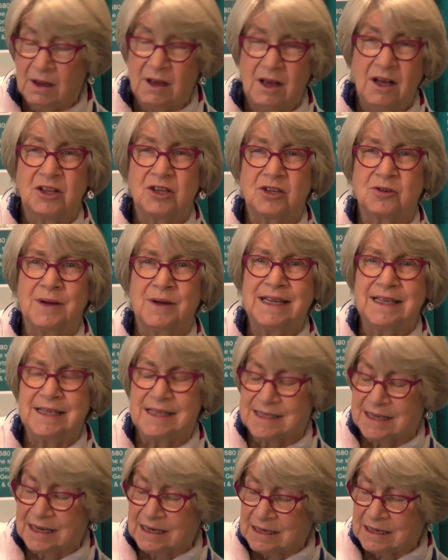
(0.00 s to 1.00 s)
The twins
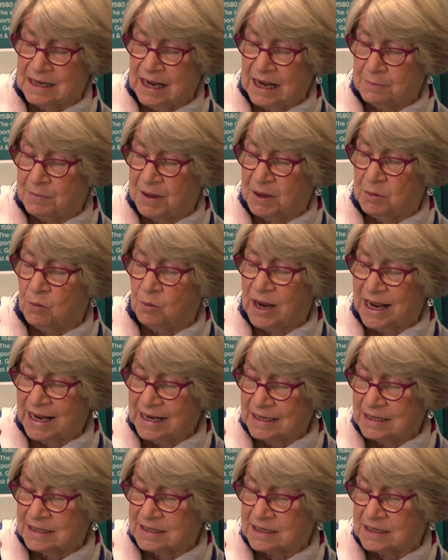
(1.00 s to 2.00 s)
didn't like being
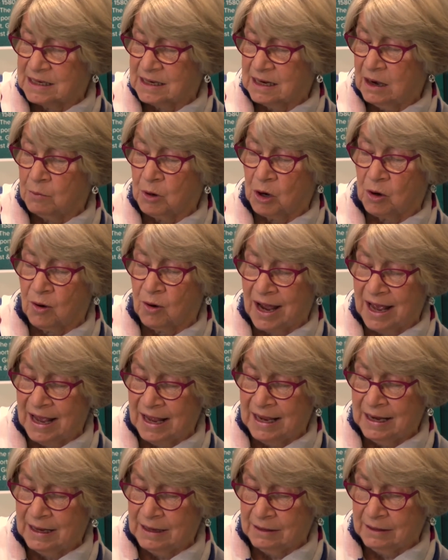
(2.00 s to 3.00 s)
wakened and were
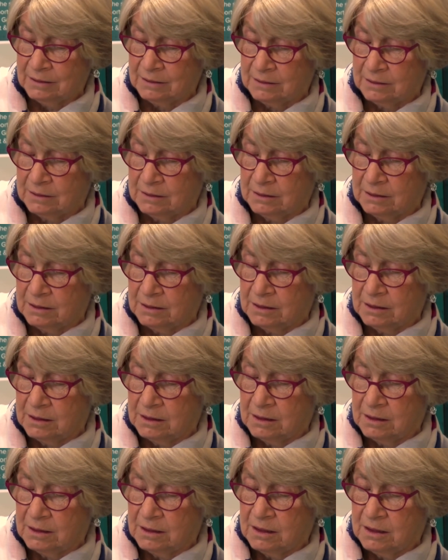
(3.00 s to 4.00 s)
crying.
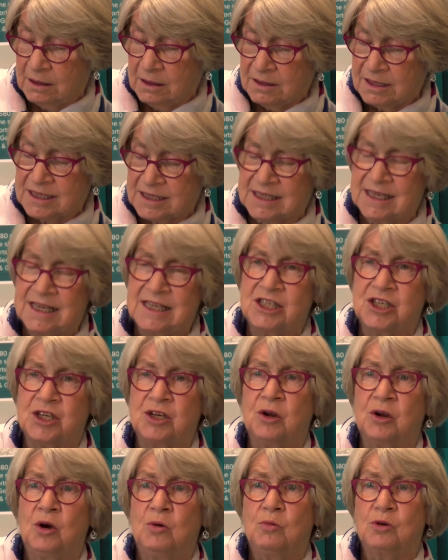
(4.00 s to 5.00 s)
The
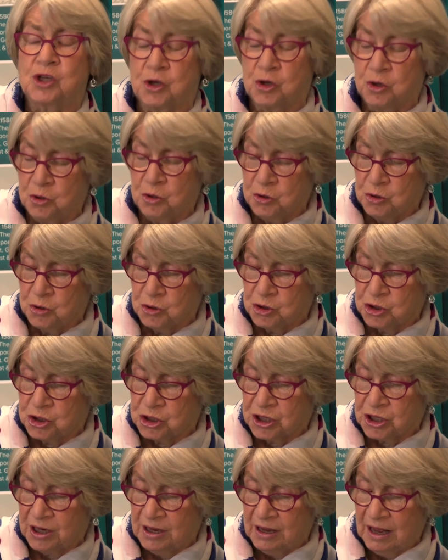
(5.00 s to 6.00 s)
station was huge
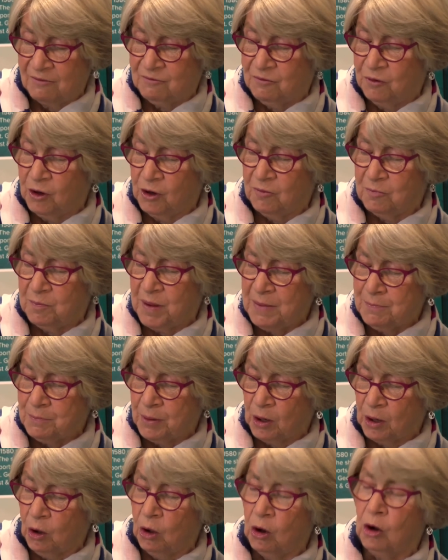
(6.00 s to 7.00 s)
and full of
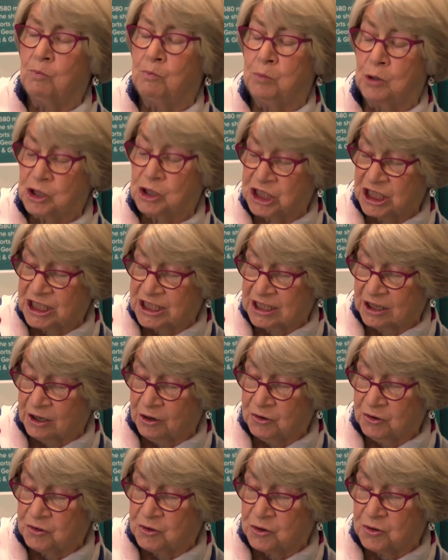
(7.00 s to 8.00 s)
people all pushing to get
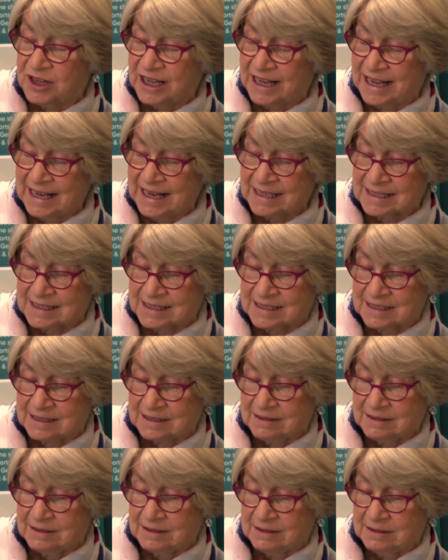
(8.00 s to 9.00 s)
out through the gates.
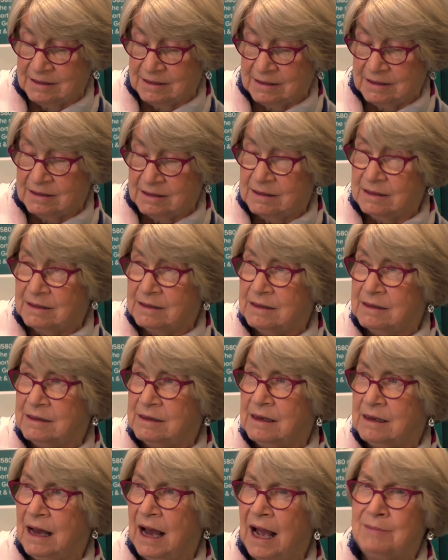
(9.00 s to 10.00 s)

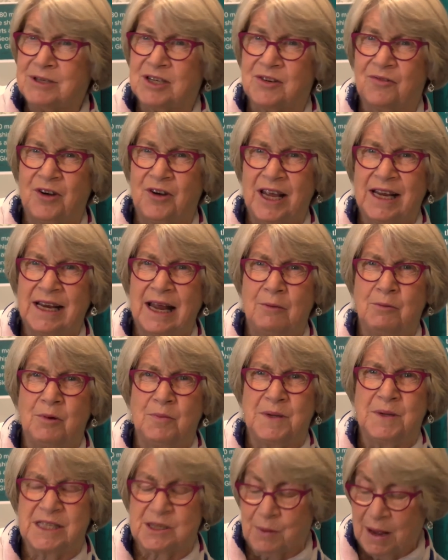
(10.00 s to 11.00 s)
I was afraid I would
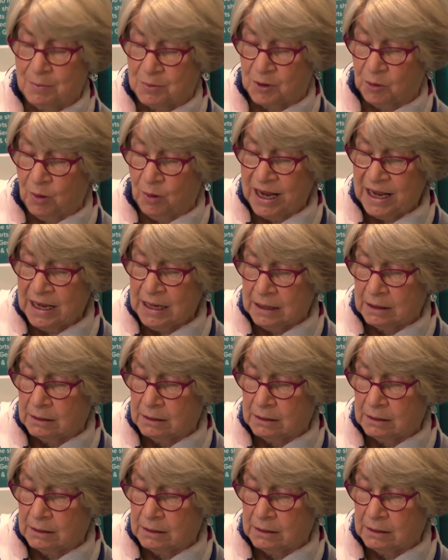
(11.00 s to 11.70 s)
be swept away.